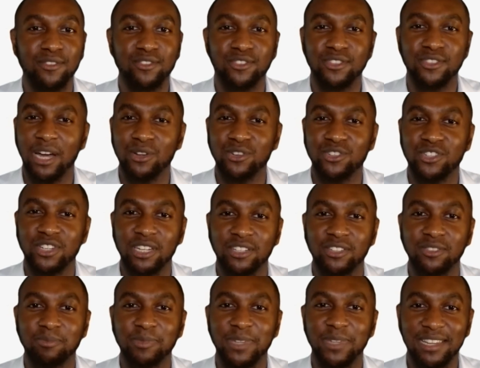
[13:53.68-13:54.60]
not
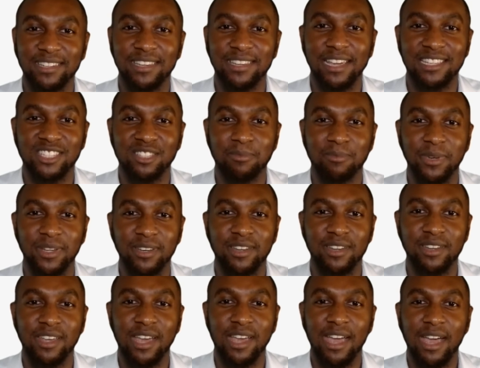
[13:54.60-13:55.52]
just get tested, but
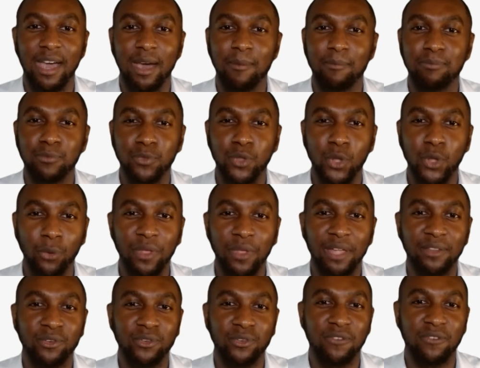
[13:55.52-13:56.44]
know
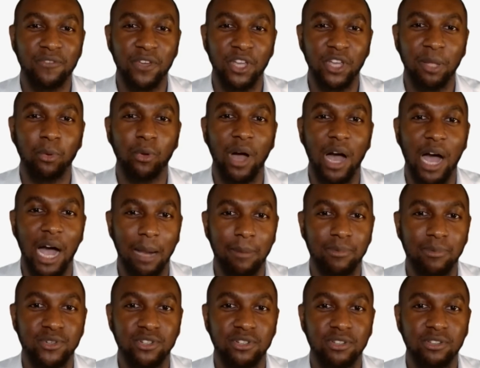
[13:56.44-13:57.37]
that there's available
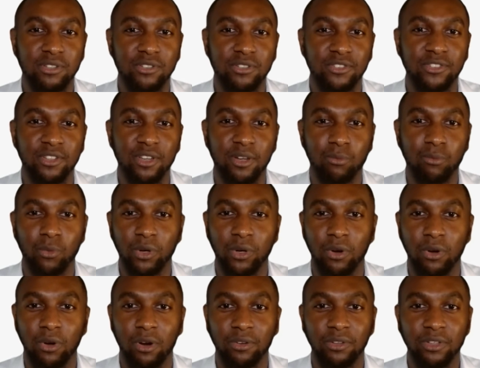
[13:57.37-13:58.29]
options,
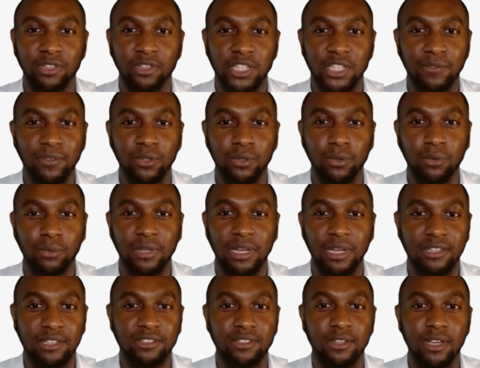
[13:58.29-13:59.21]
regardless if you
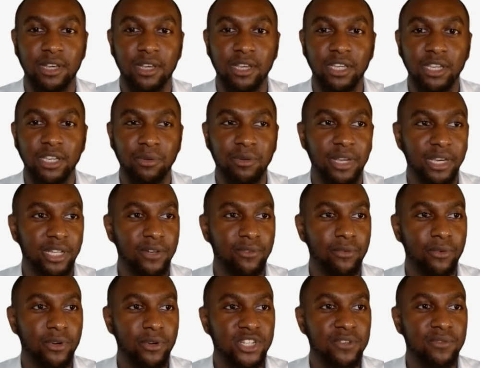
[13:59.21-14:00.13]
test, negative
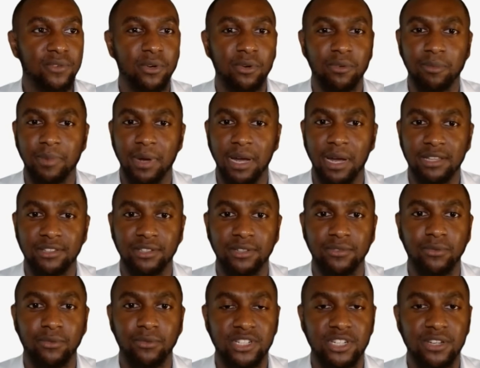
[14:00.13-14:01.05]
for HIV or positive
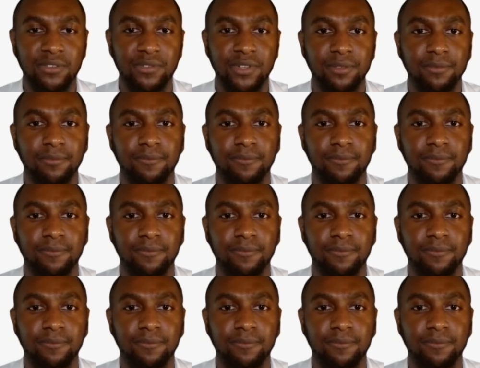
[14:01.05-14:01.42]
for HIV.